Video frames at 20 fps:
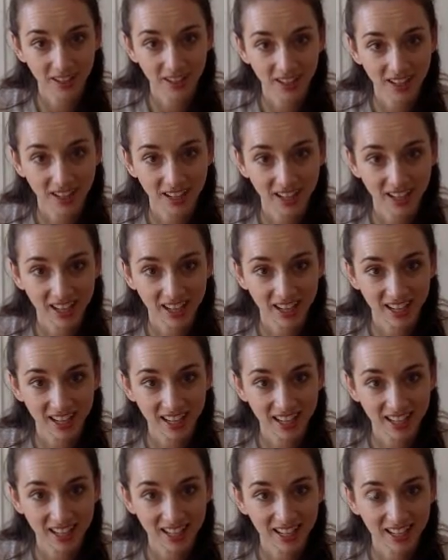Good.
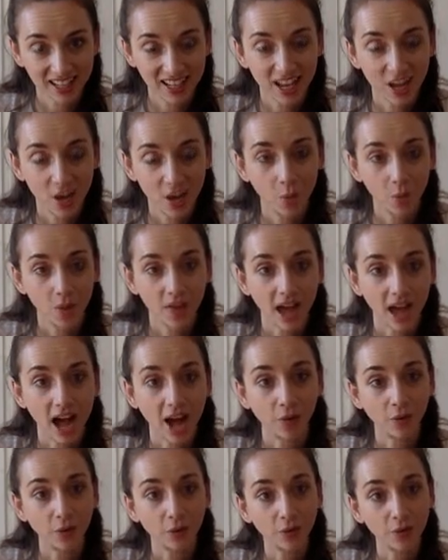
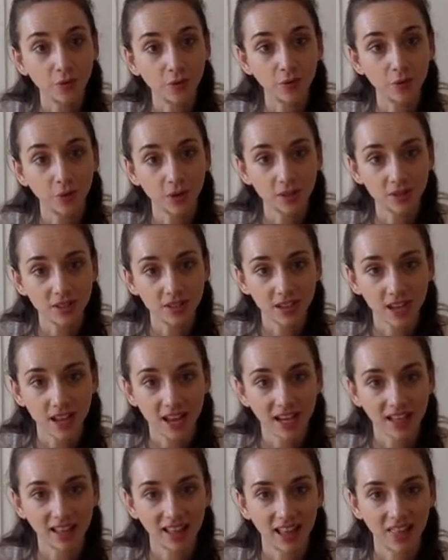Without
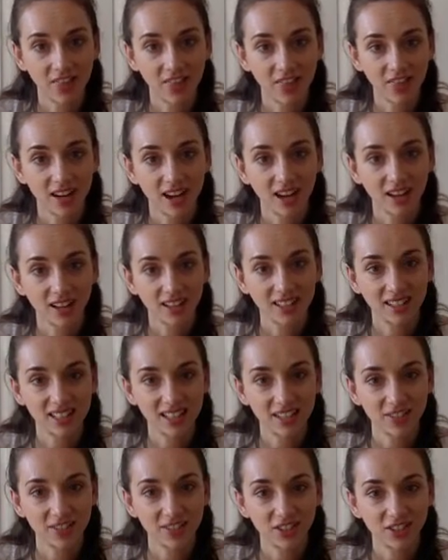forcing, let the knuckles
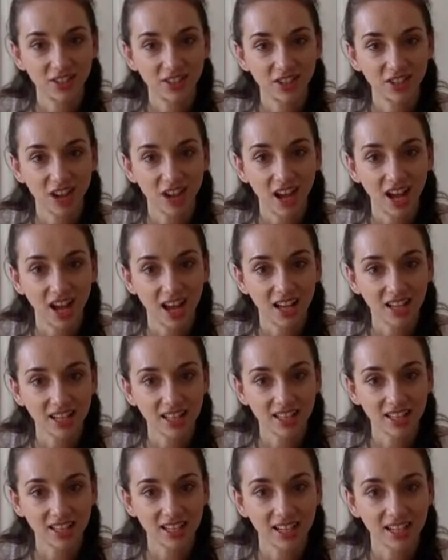lift just
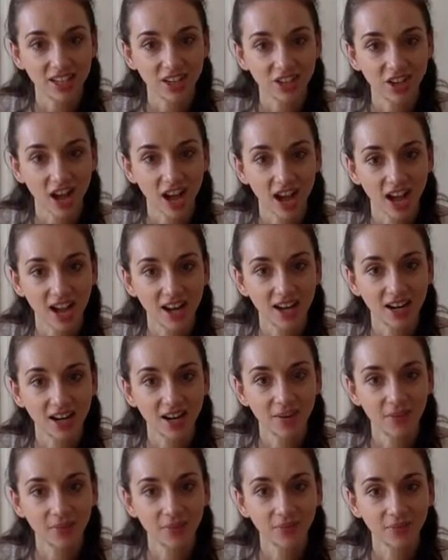an inch higher.